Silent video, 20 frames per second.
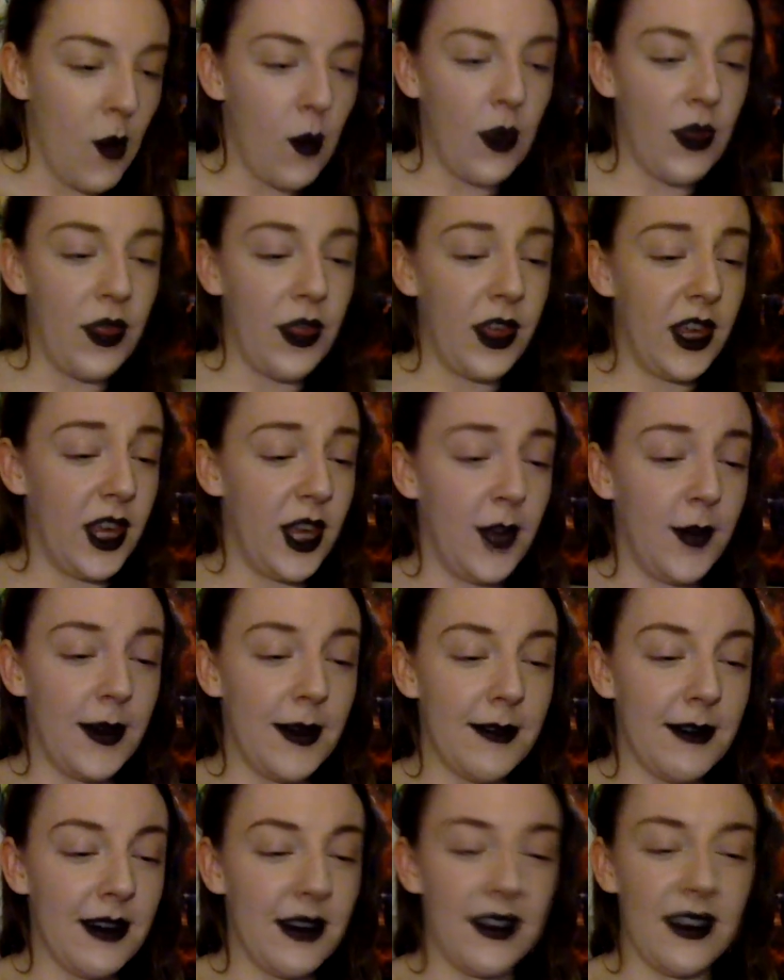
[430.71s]
with the
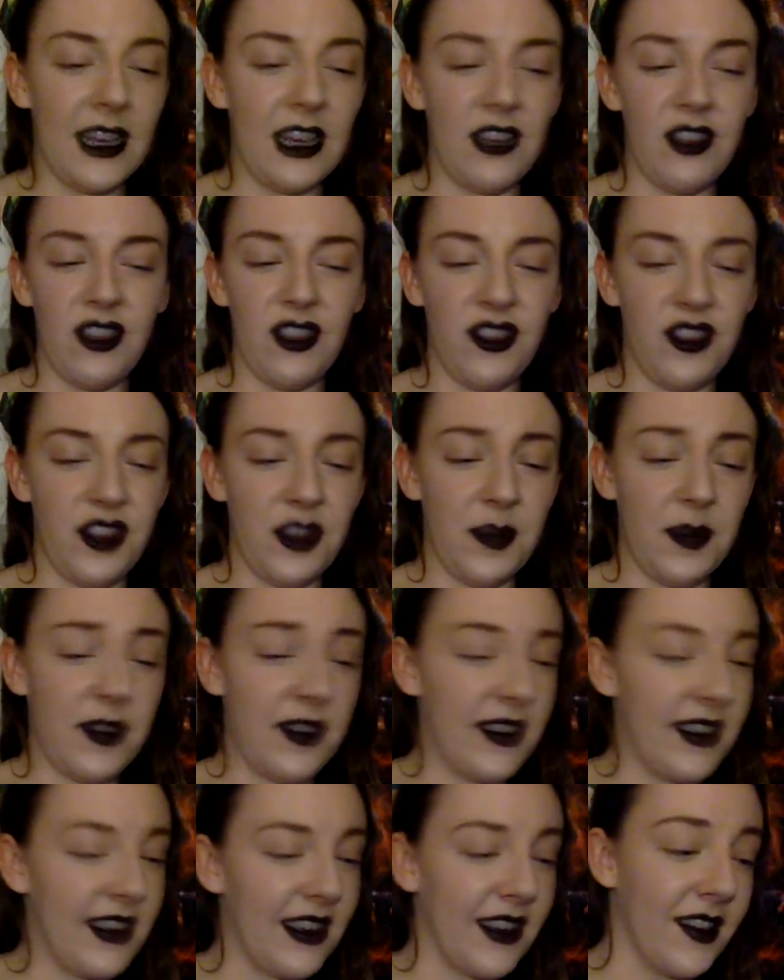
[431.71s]
human relationship
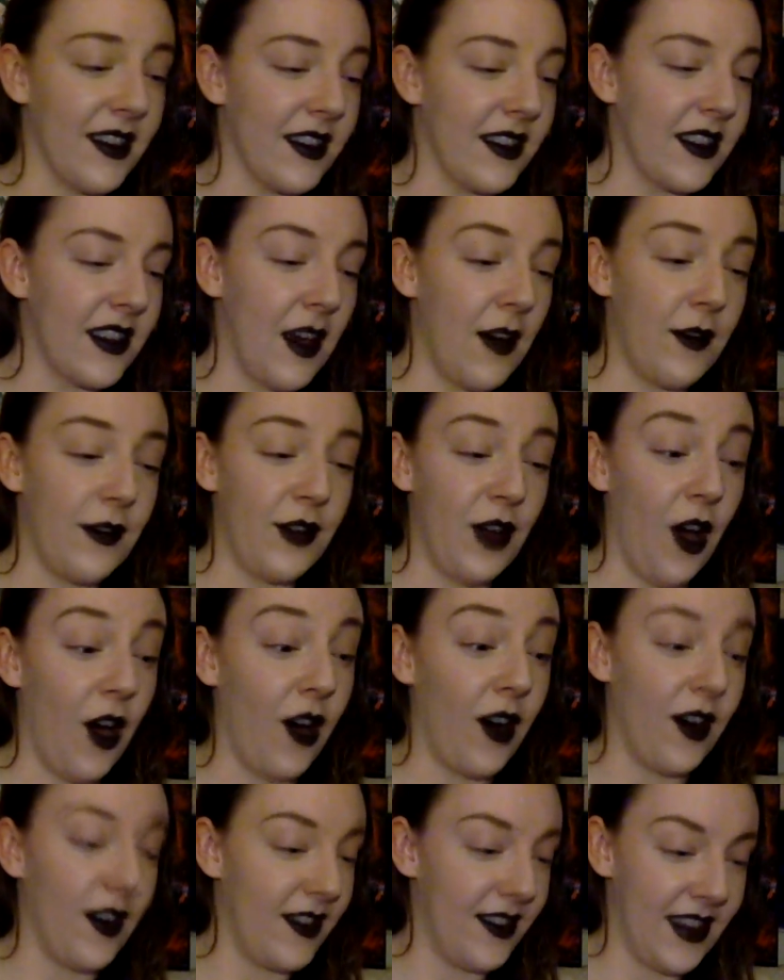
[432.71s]
skills of
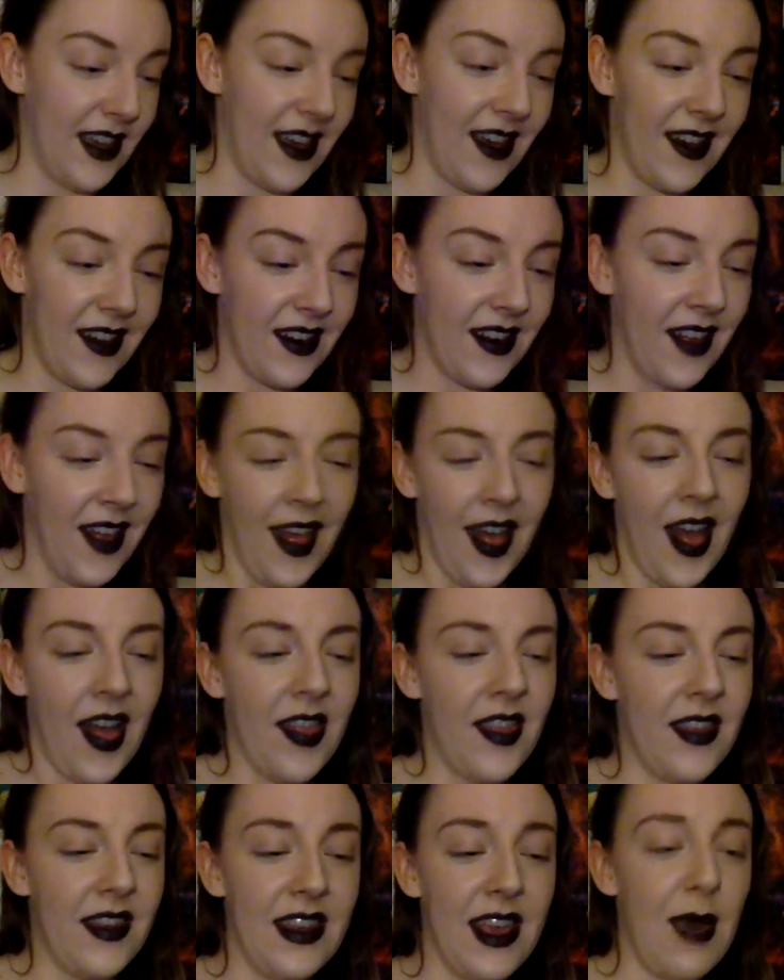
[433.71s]
Tarzan
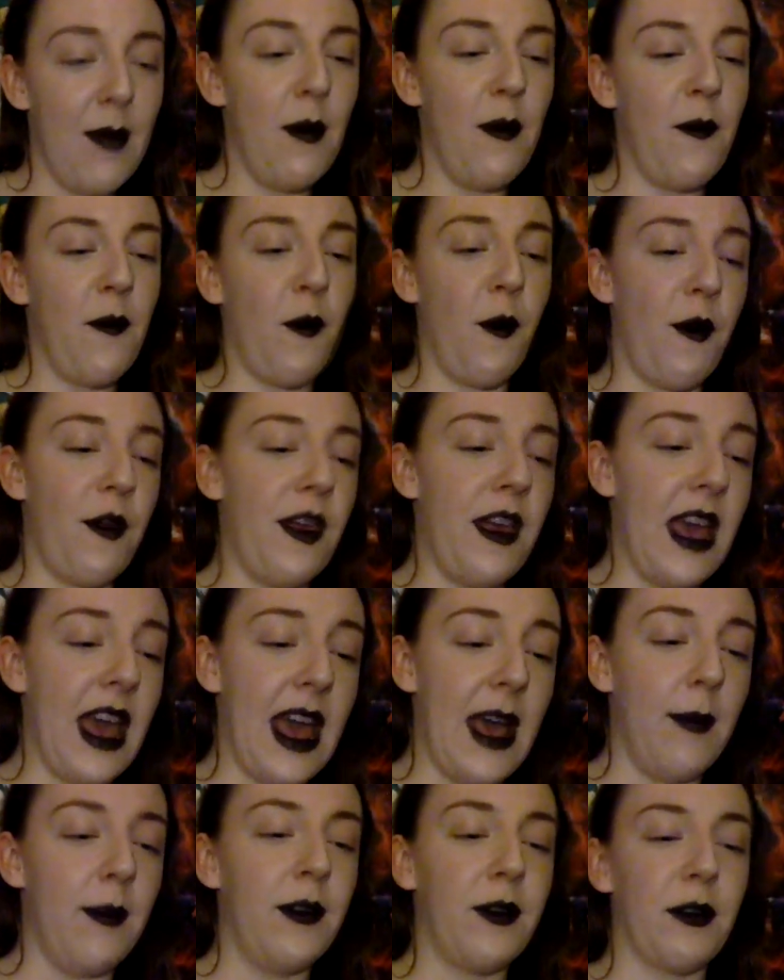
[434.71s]
the day before the
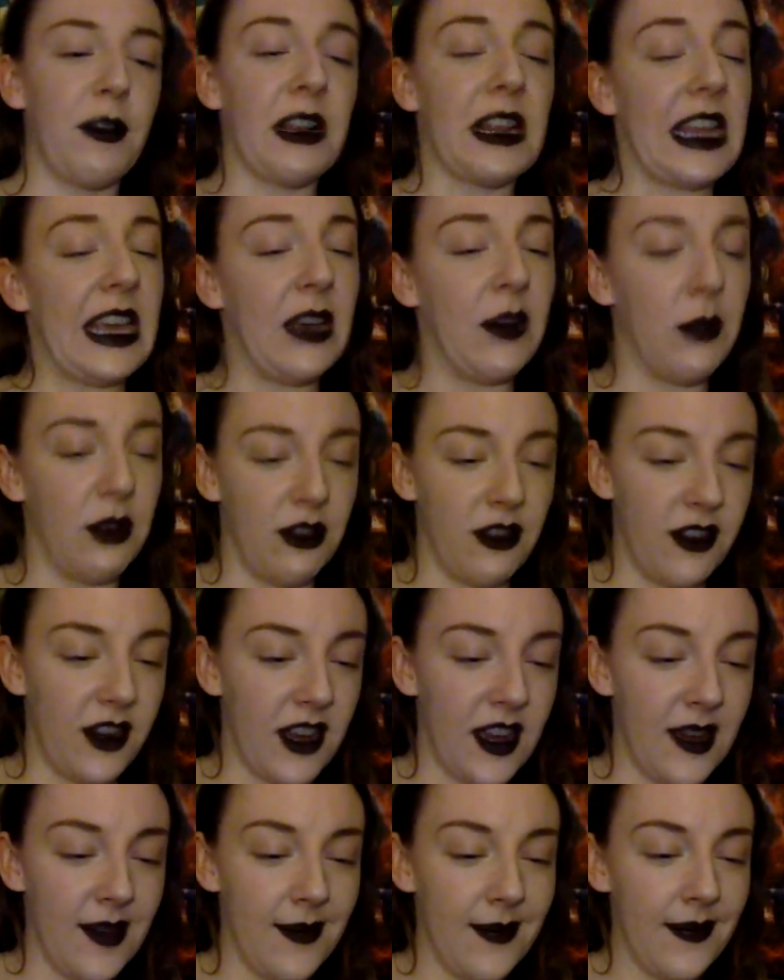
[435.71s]
apes relinquished
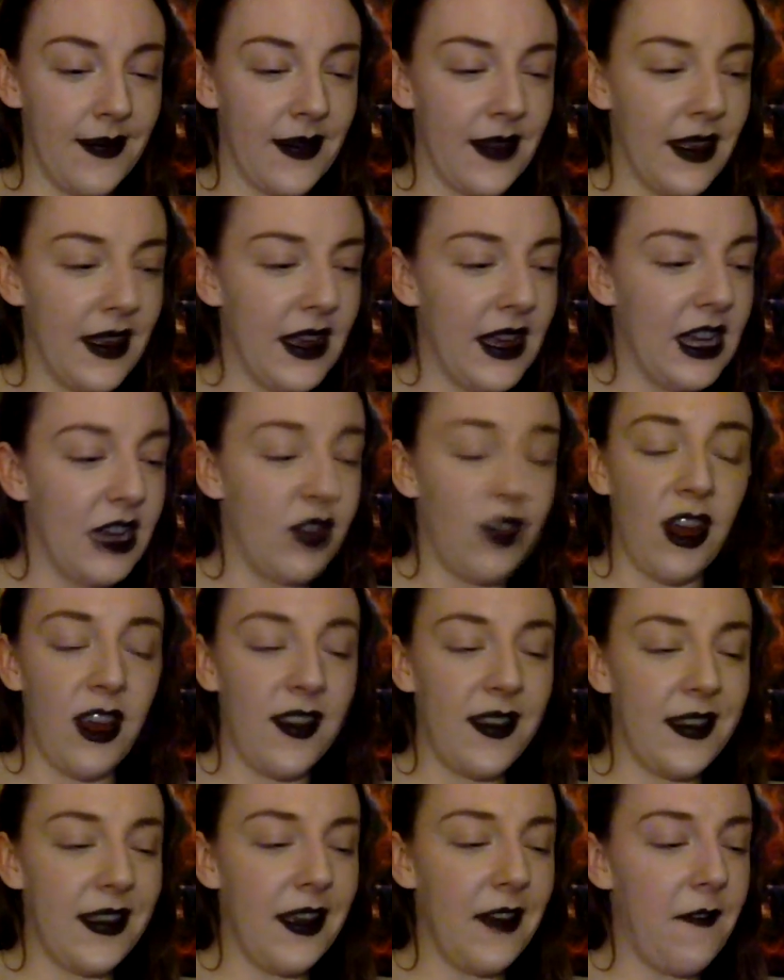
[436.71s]
him,
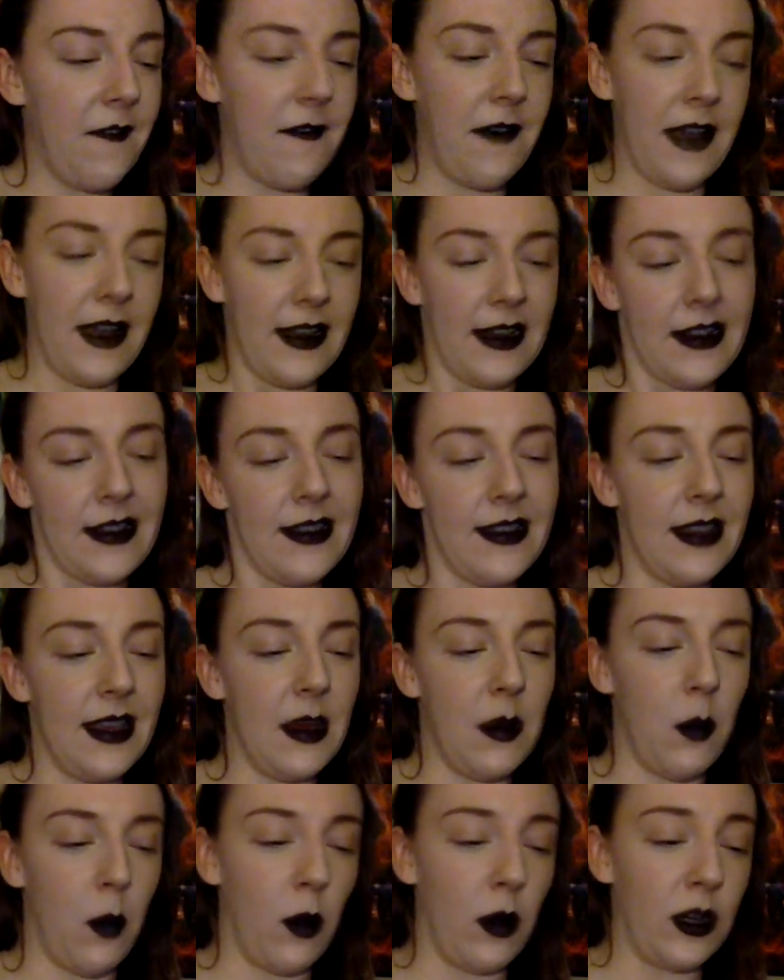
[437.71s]
chasing a
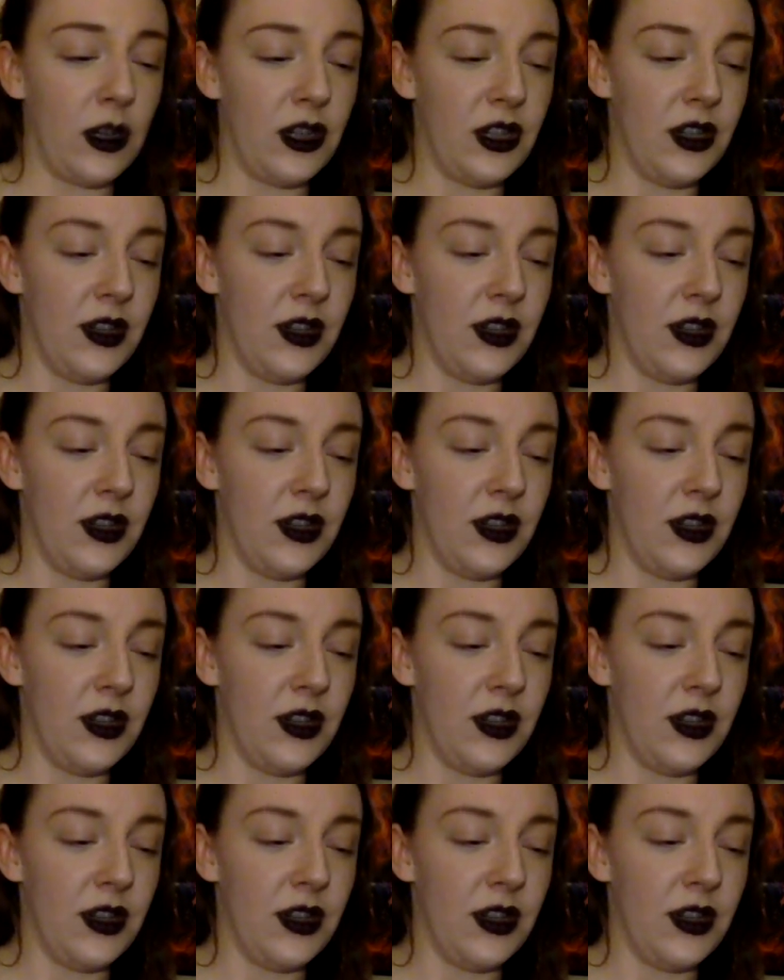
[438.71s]
fantasy more